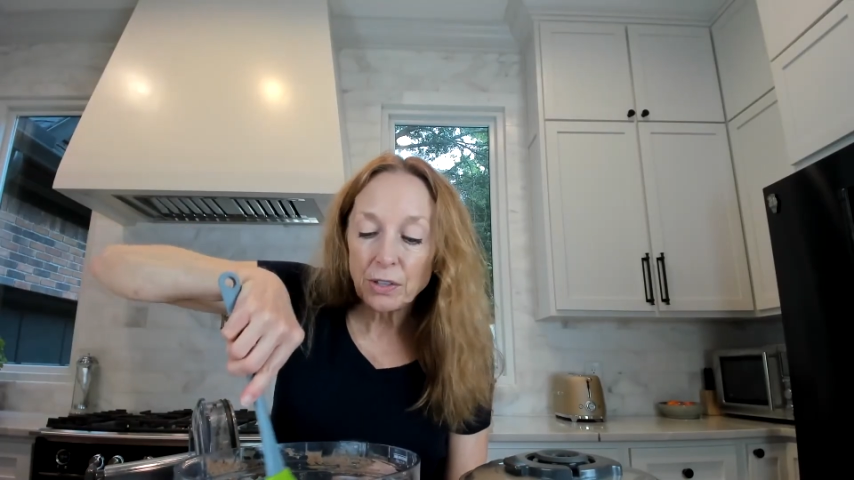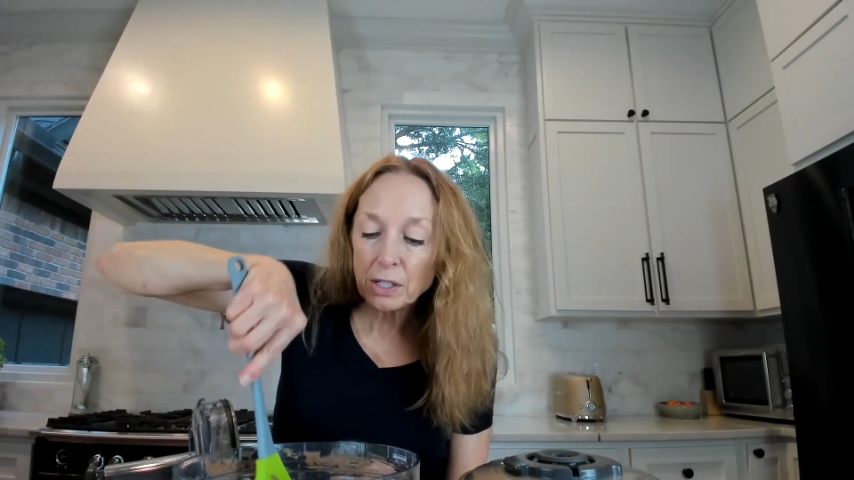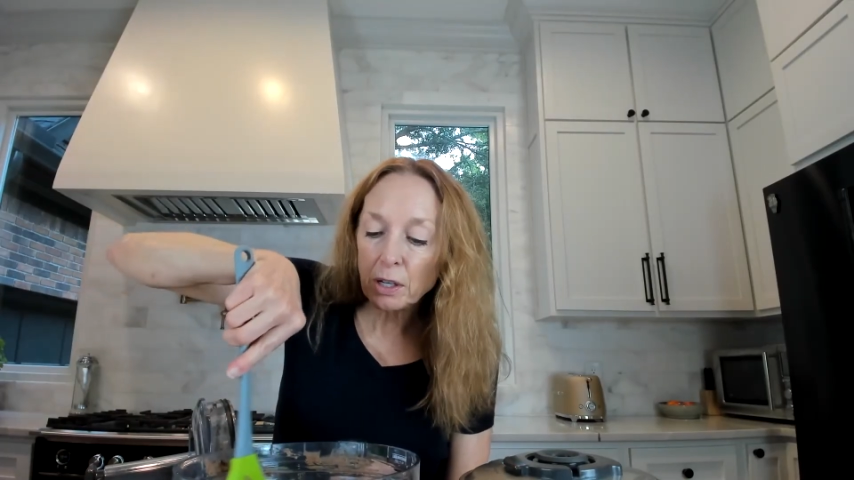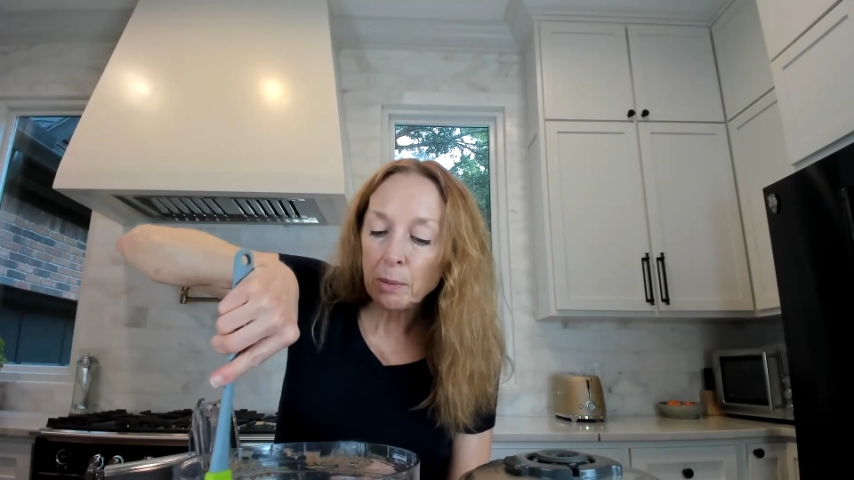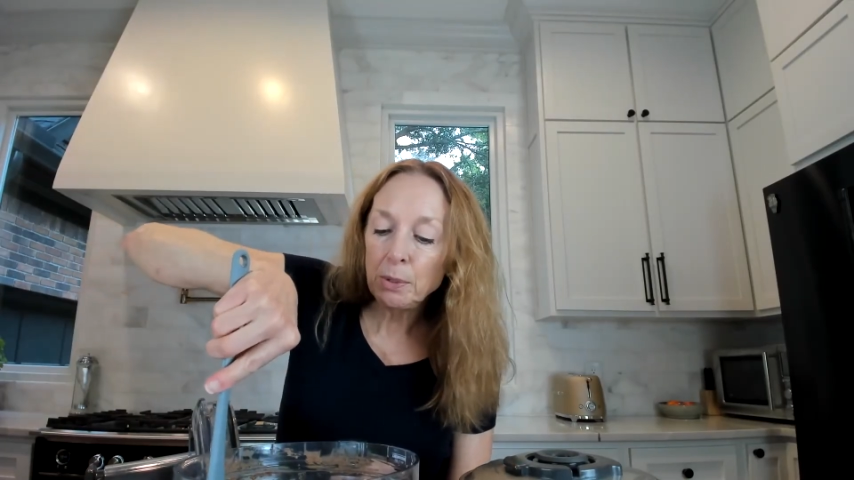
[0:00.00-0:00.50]
So
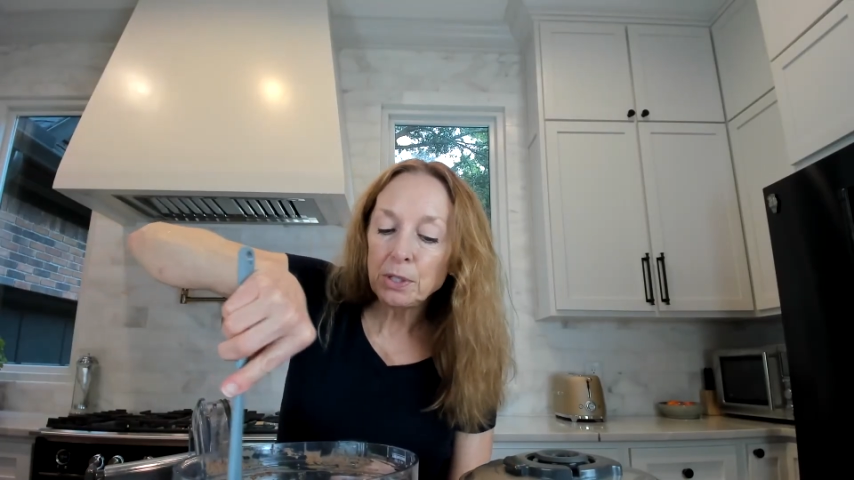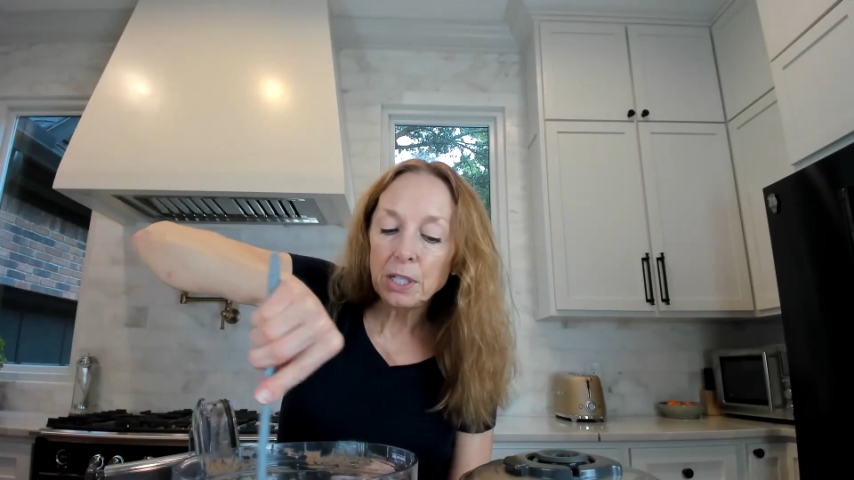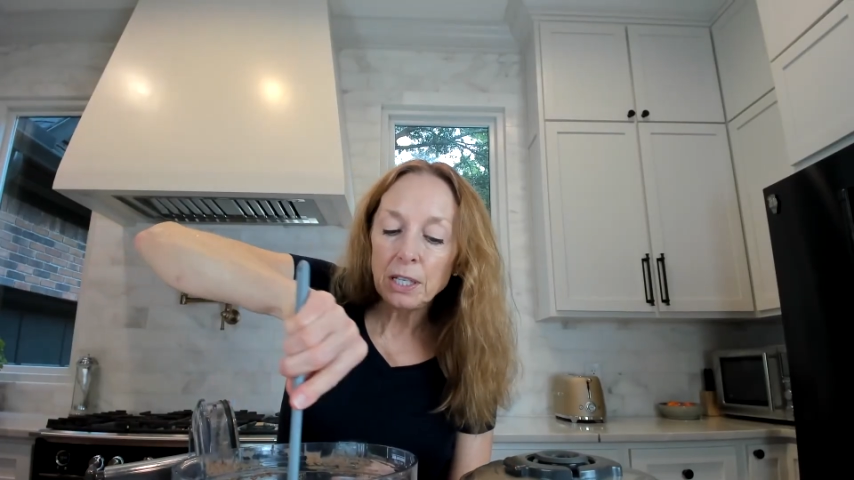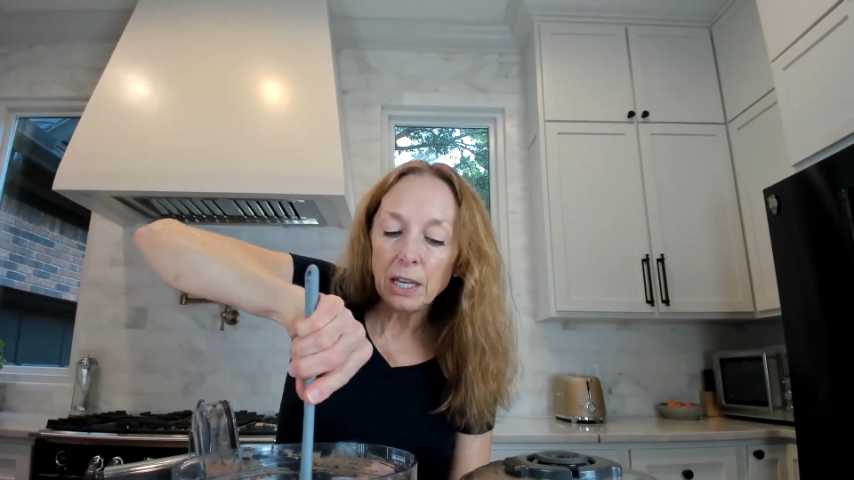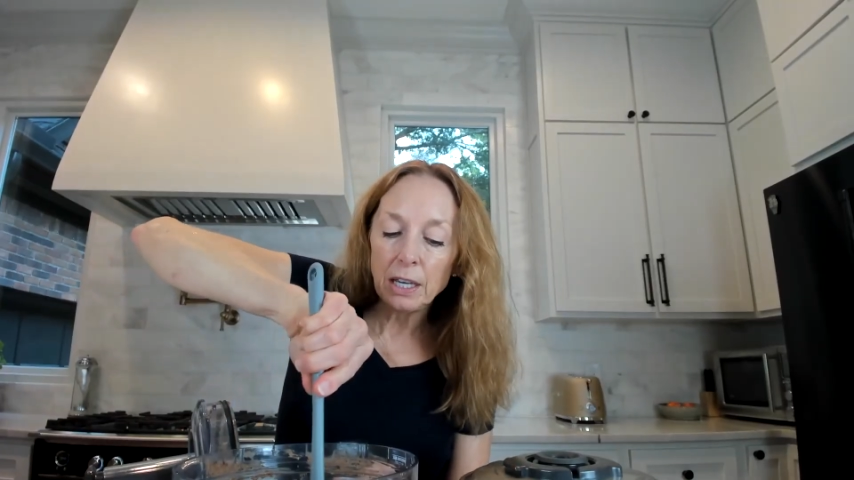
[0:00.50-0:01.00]
that's what I'm
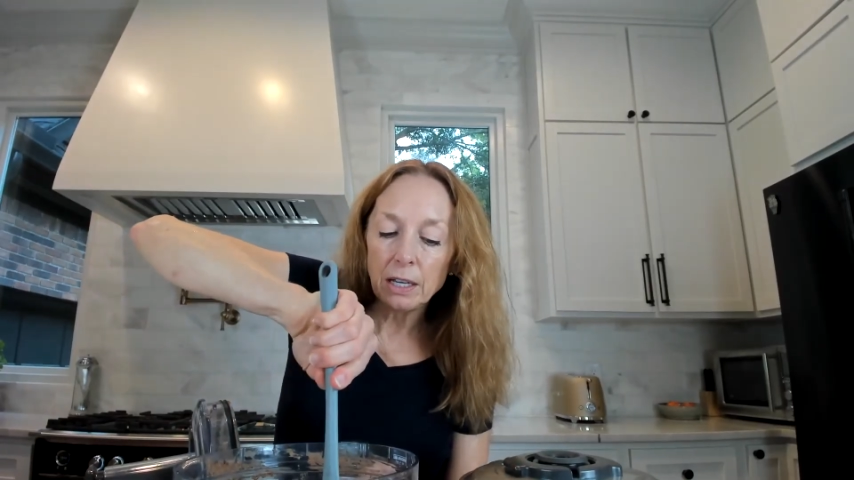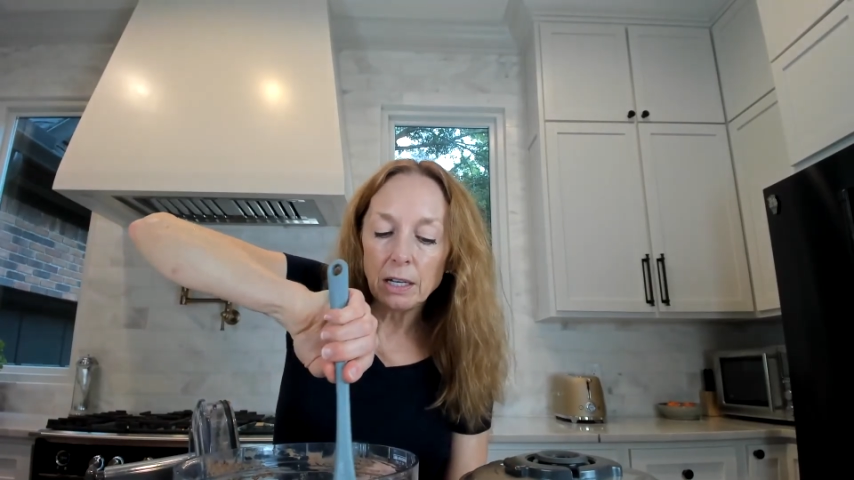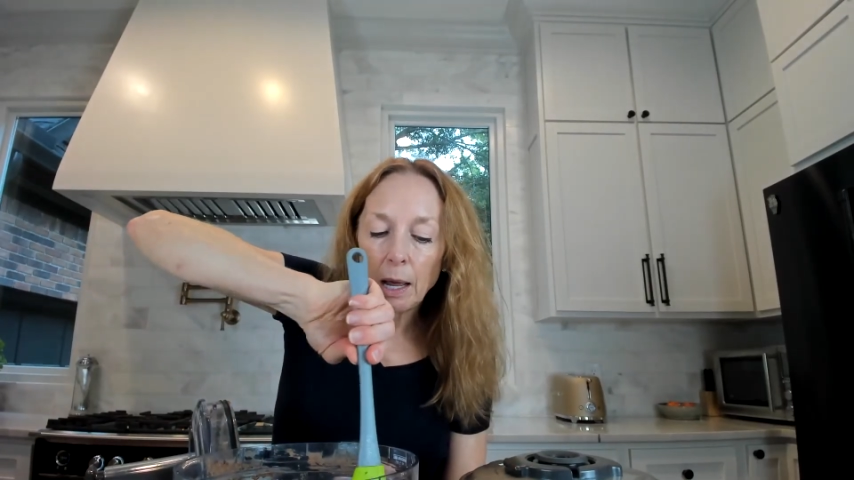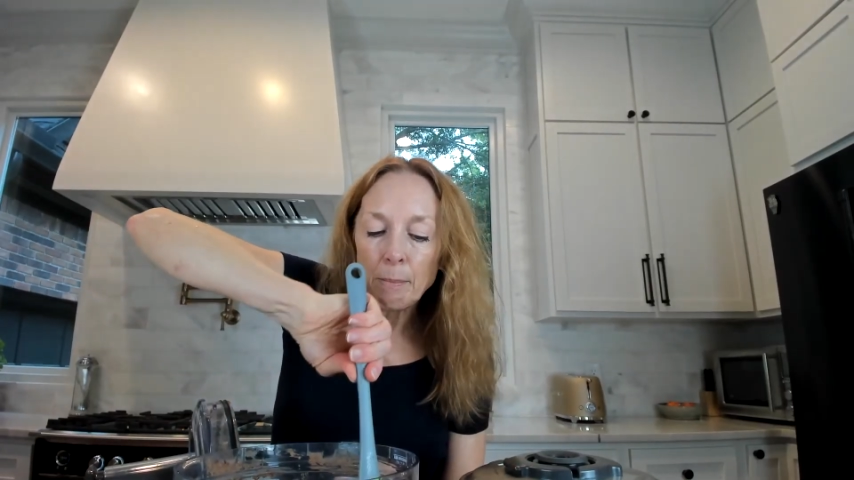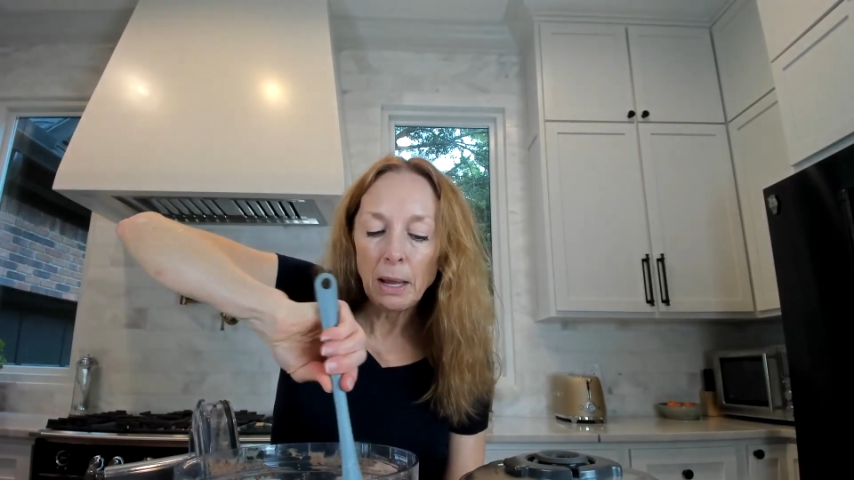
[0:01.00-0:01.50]
using,
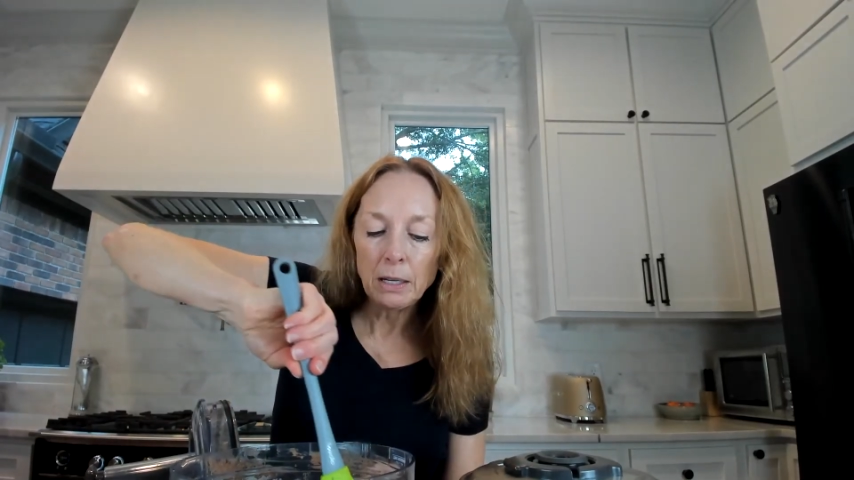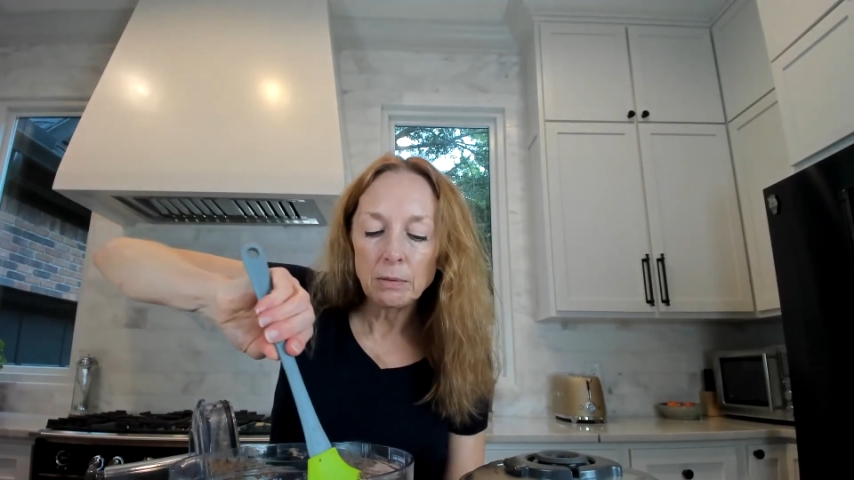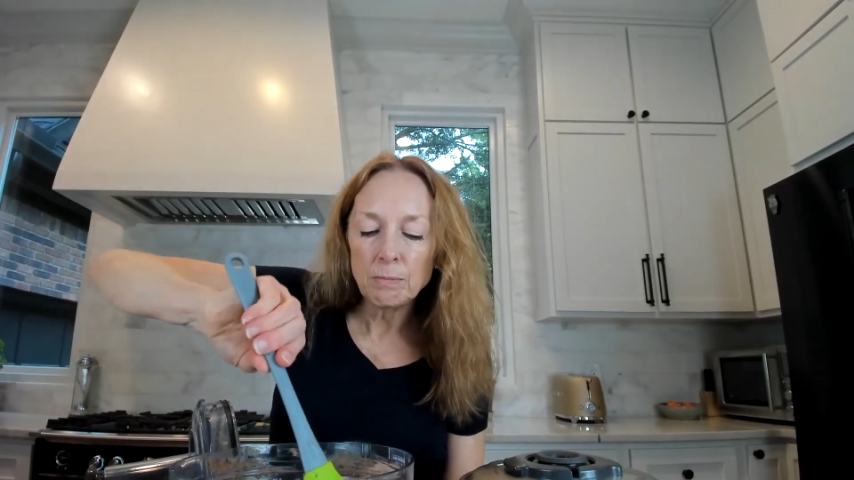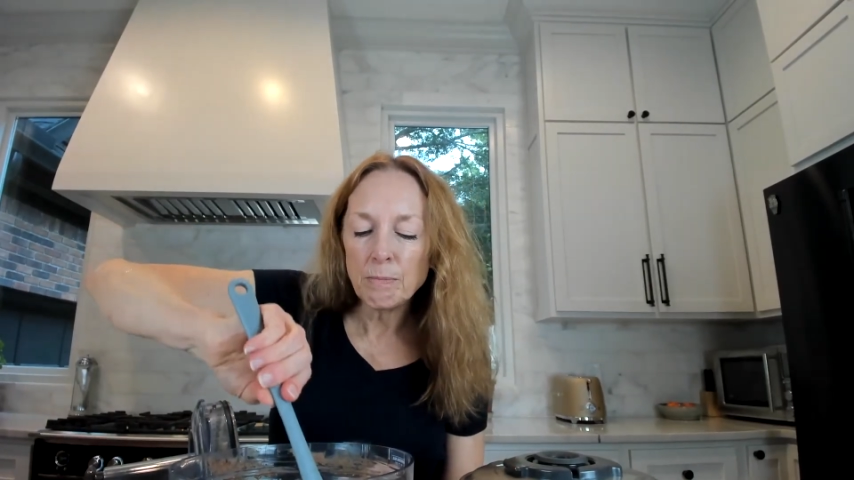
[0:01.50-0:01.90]
and I might